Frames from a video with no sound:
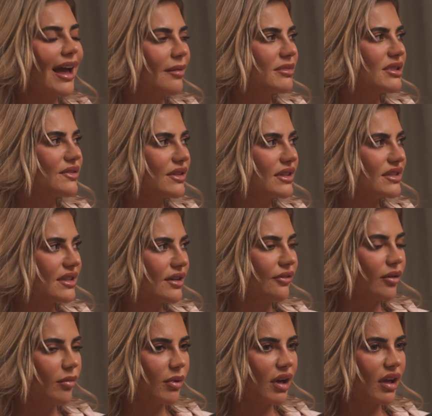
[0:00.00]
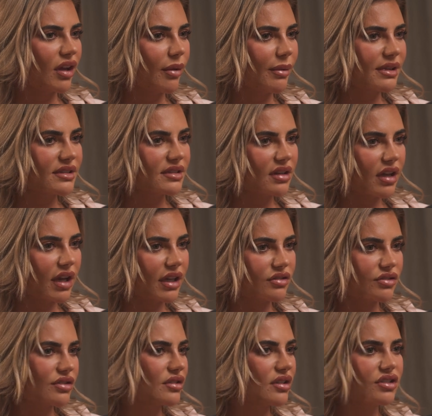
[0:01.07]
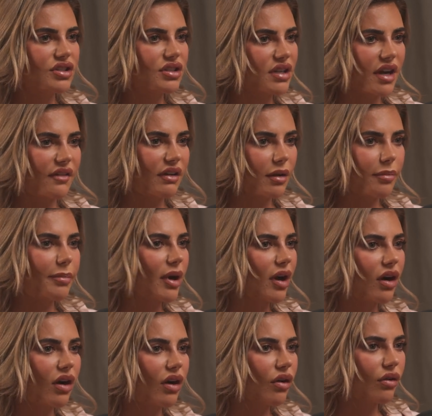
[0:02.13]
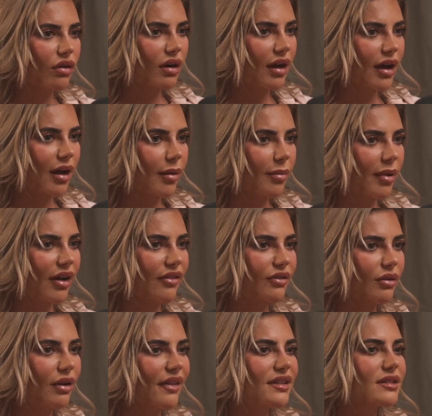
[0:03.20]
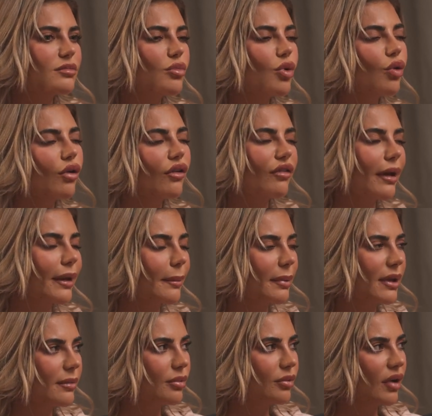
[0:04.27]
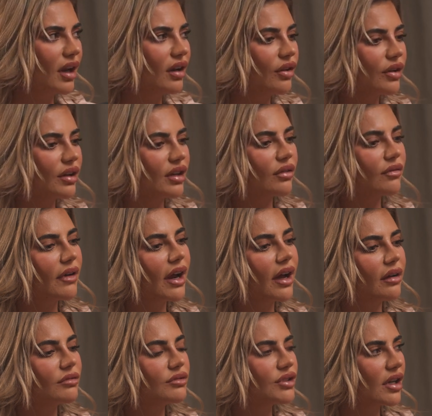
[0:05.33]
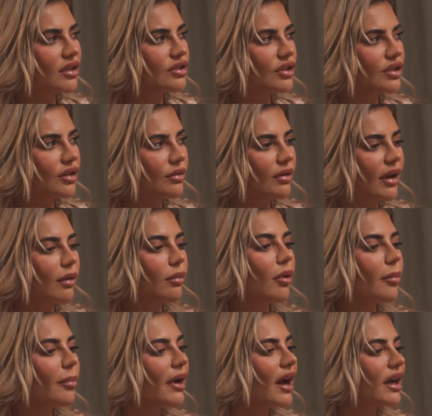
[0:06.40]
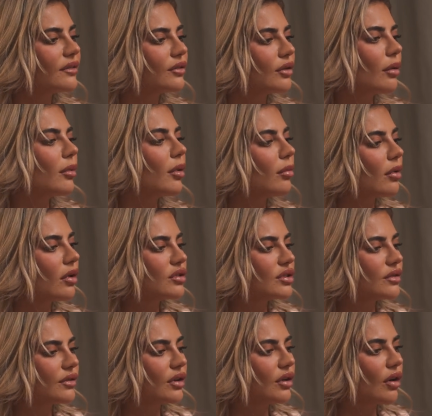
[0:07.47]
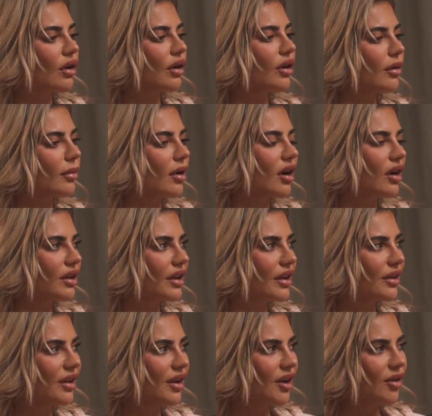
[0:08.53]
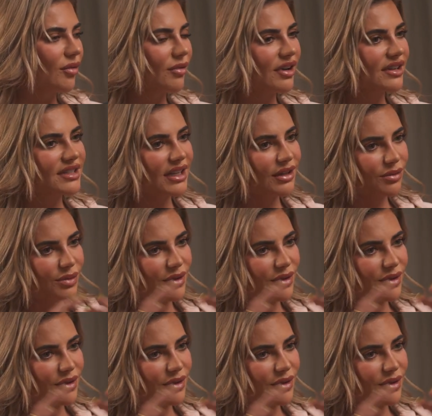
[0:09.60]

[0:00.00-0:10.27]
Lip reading: atmosphere is different. When I go into like just a generic bar or club, I feel like there's more of like people like looking around, judging you, like what bag have you got, what watch have you got, who are you? Whereas in all